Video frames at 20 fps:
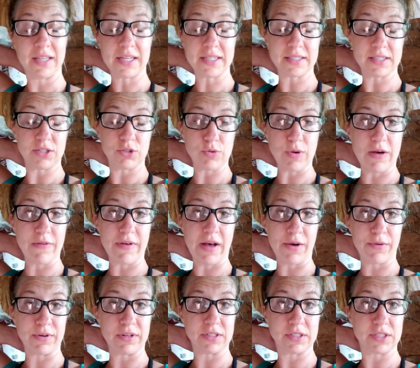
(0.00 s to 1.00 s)
less than 12
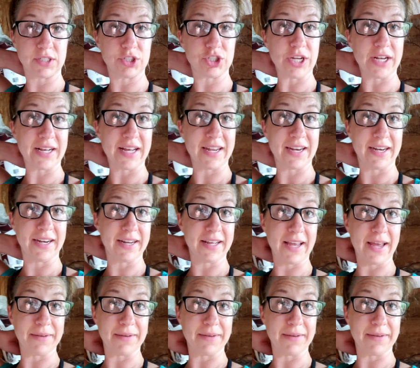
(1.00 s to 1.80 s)
hours to check on it